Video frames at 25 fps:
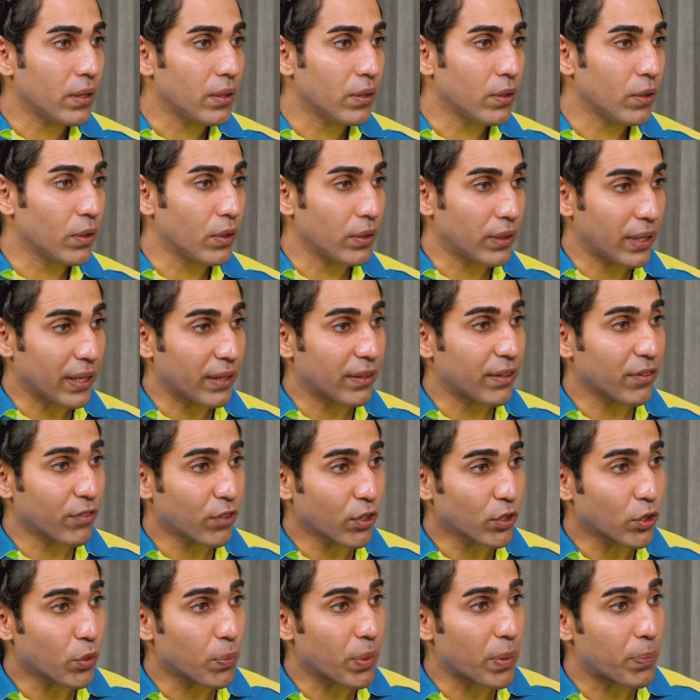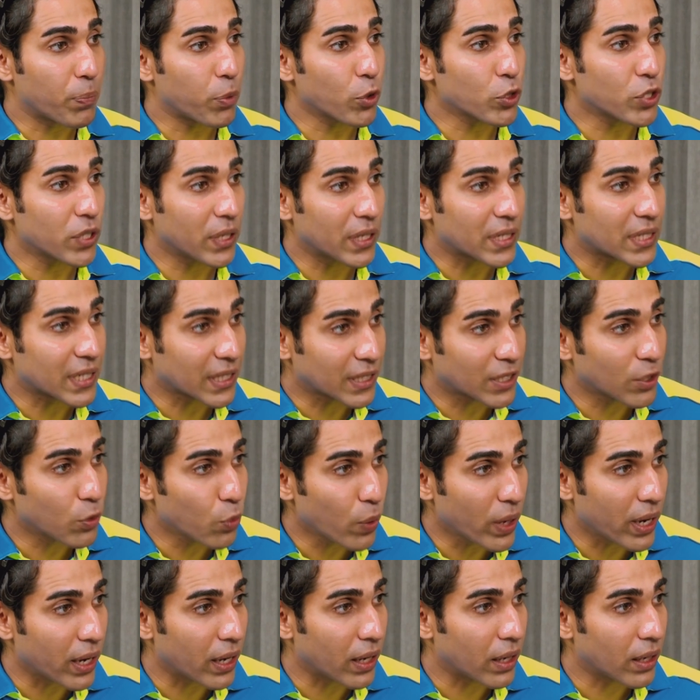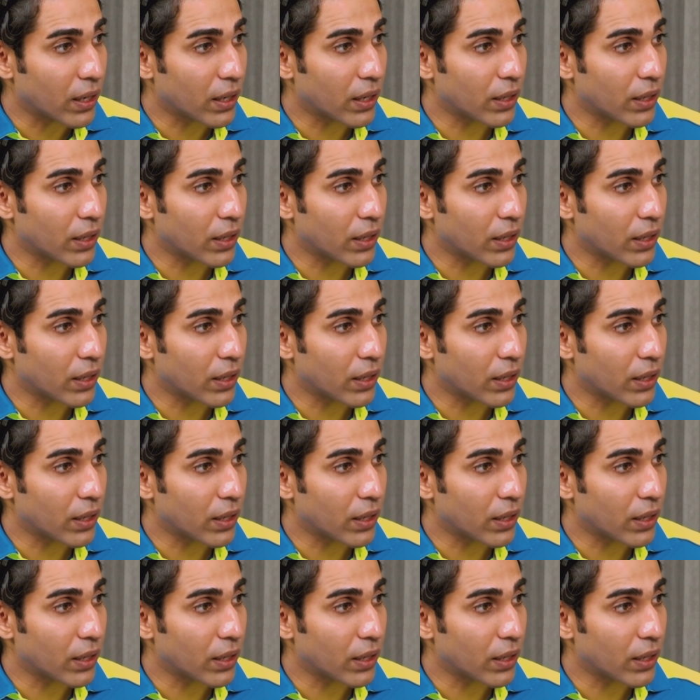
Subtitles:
They've got to be pushed in a certain way,